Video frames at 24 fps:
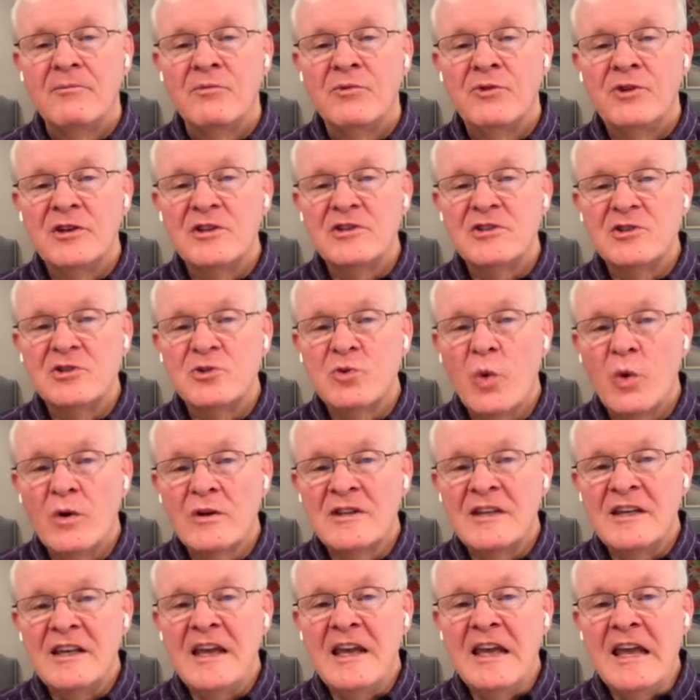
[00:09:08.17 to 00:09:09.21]
This is what
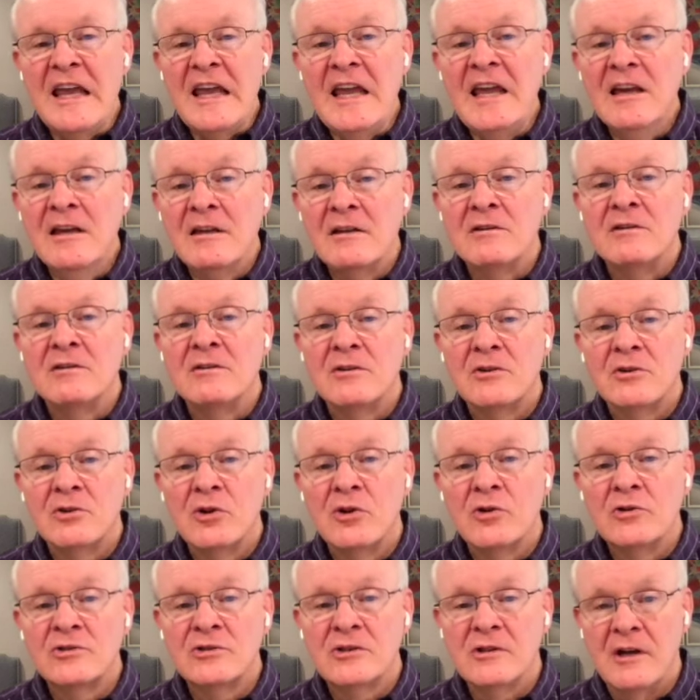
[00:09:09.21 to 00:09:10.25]
the end
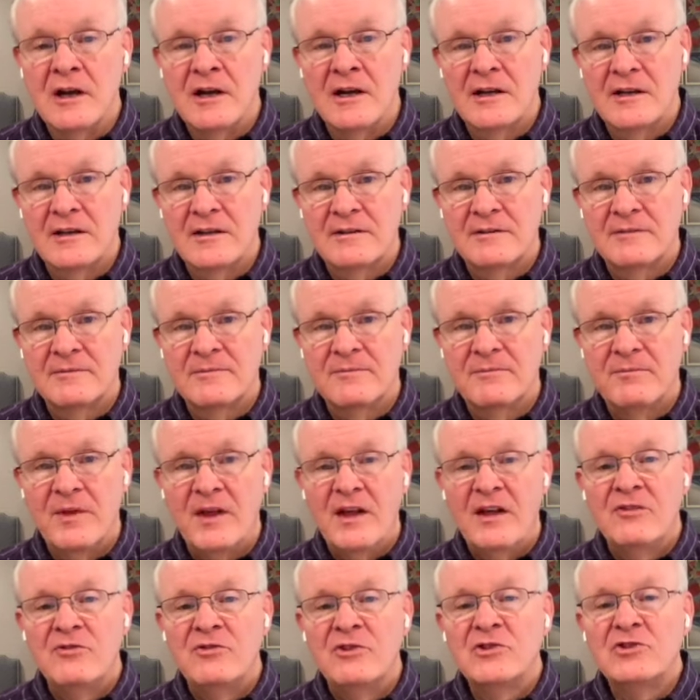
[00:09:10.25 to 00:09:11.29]
looks like.
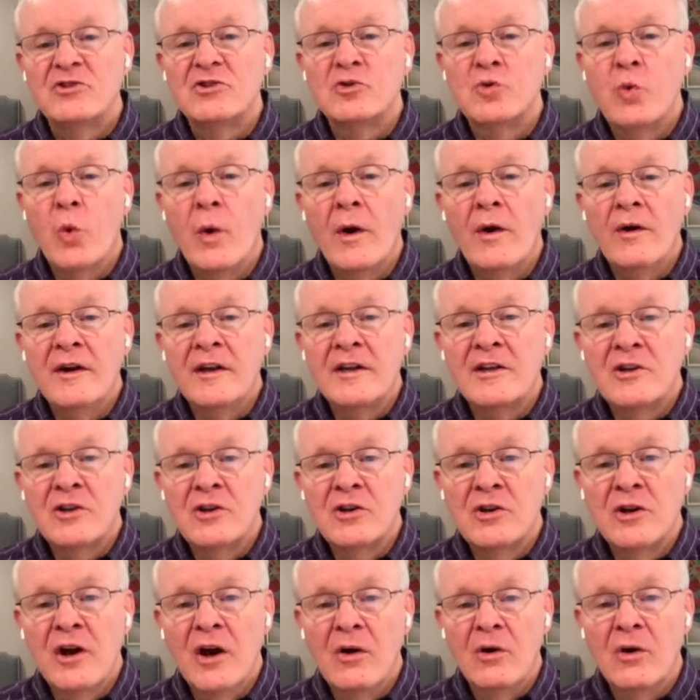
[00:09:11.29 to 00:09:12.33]
This is where it
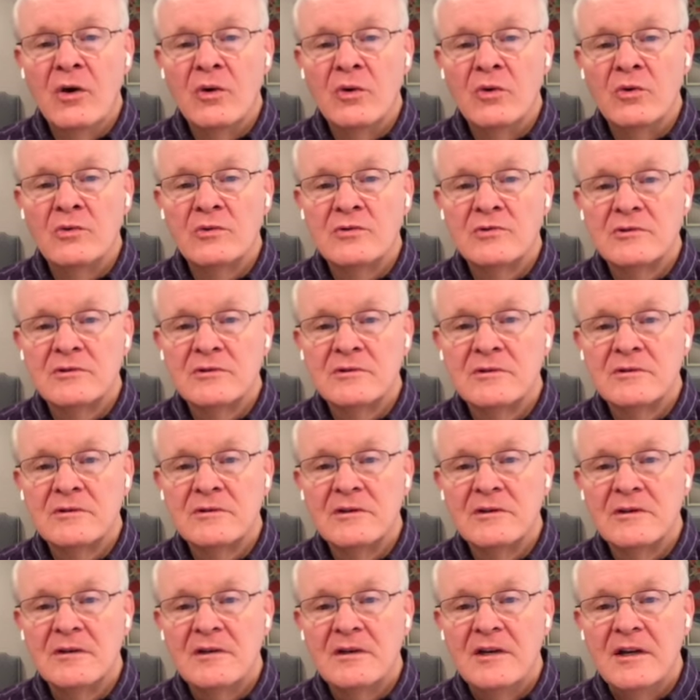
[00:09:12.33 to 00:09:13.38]
goes.
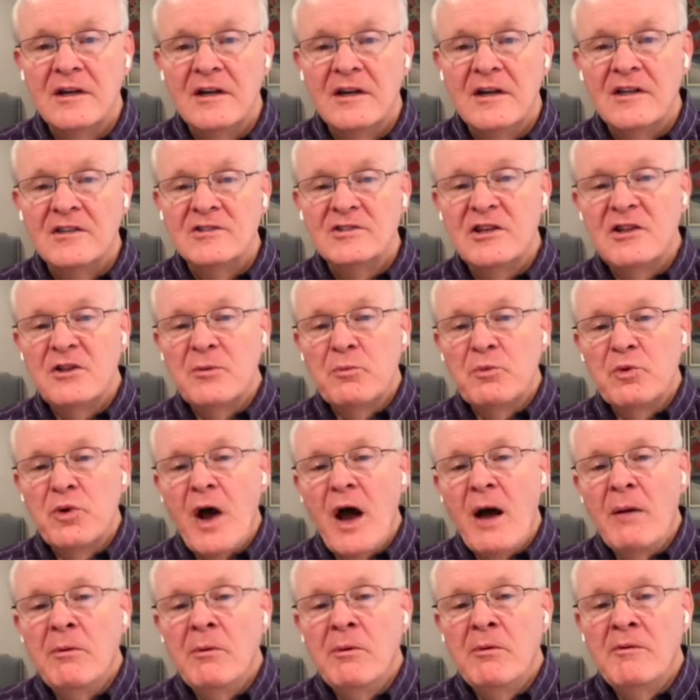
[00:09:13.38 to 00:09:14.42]
See, the
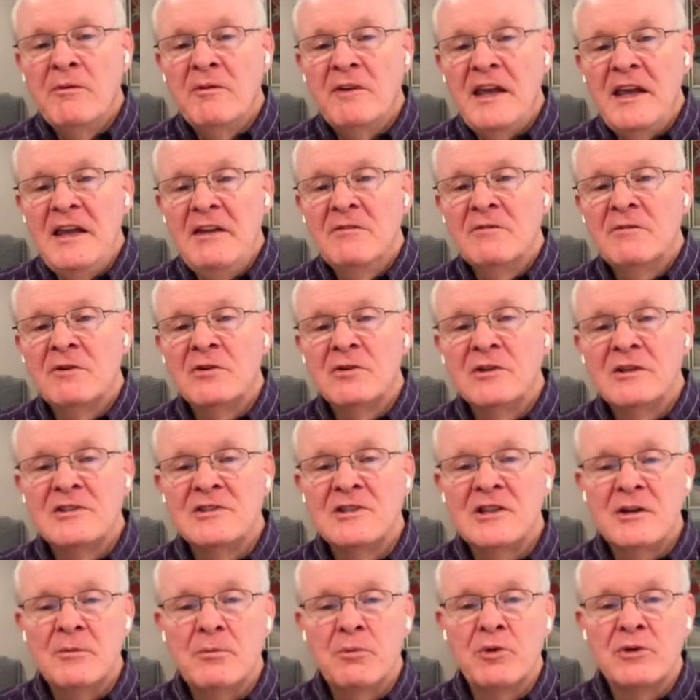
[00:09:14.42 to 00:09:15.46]
problem of evil is
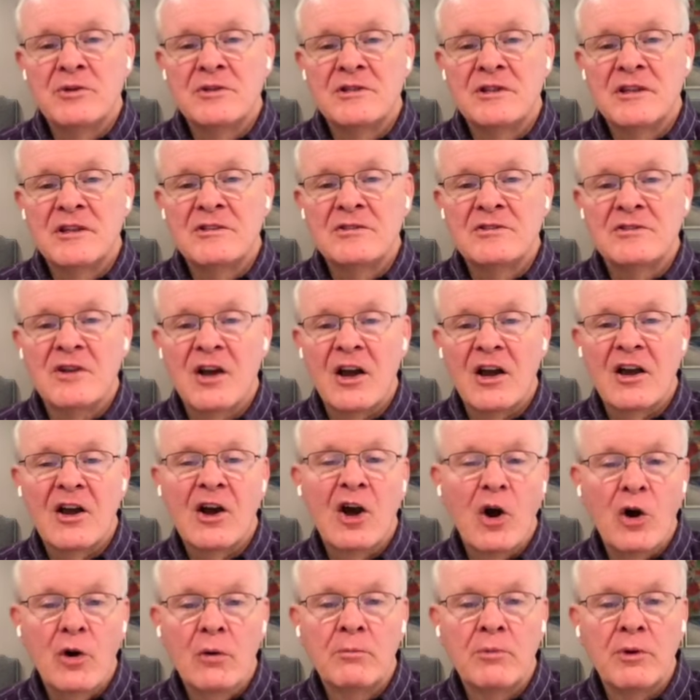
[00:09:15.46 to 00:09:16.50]
that it presents a
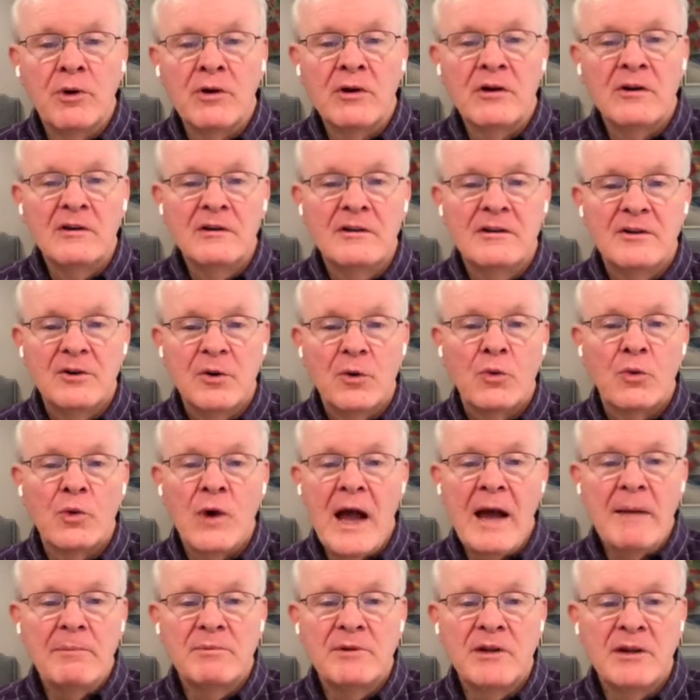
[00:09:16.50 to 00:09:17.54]
cobra
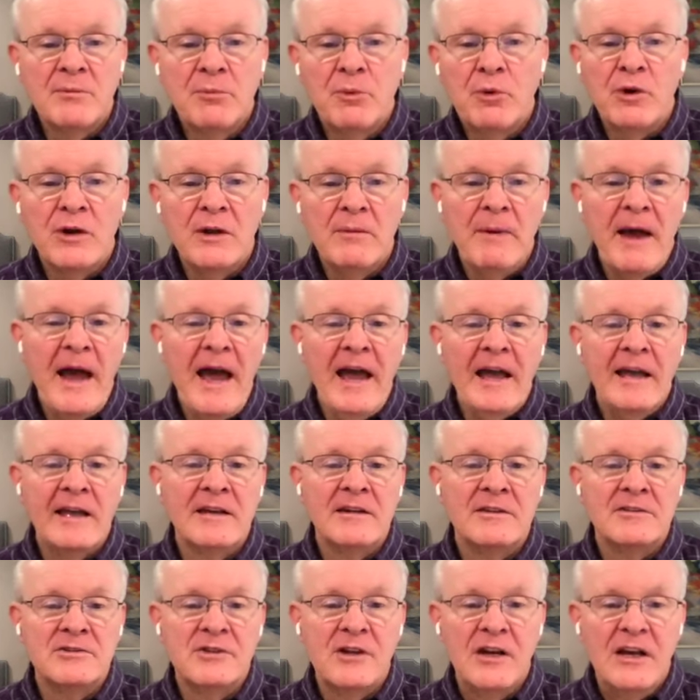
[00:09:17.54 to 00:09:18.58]
wrapped in a pretty
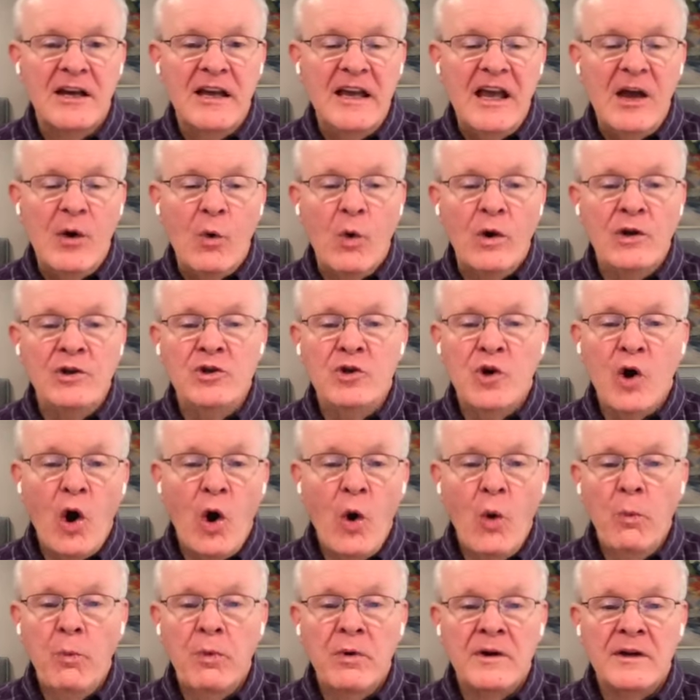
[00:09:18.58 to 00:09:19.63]
package. When you
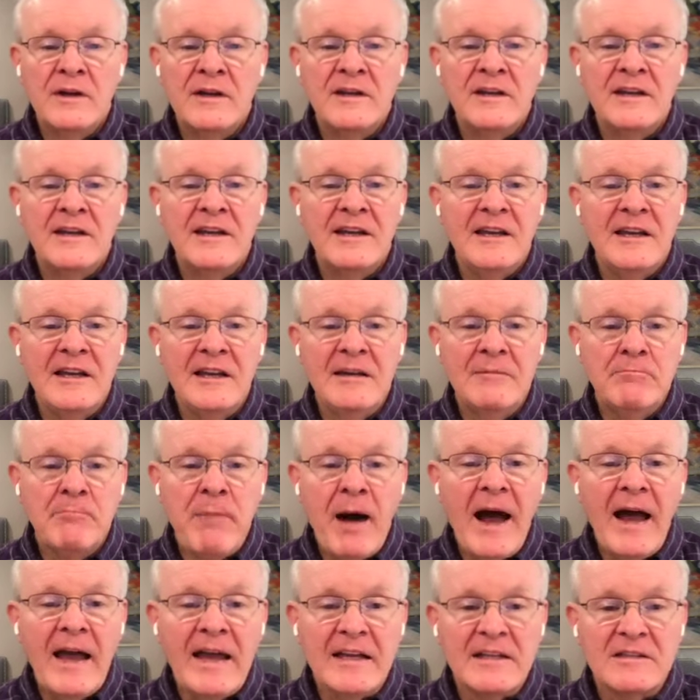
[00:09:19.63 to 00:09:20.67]
open it, it
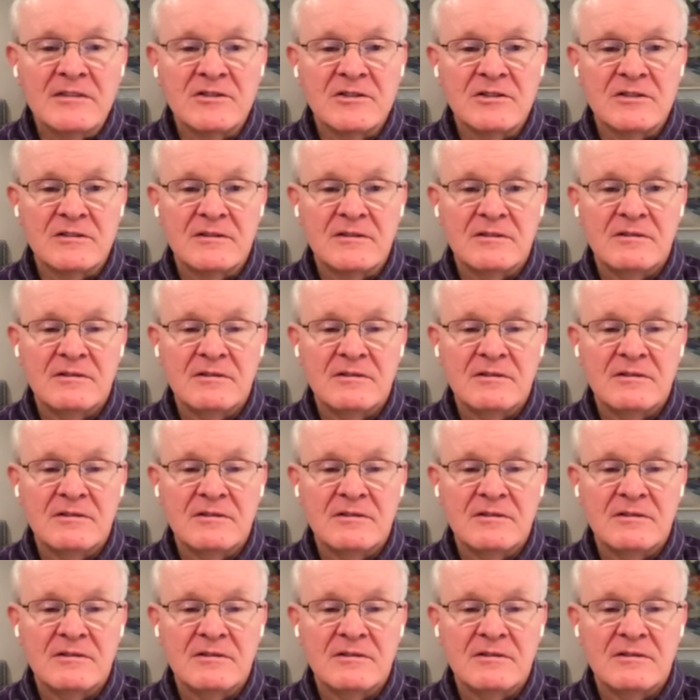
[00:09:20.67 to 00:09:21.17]
bites.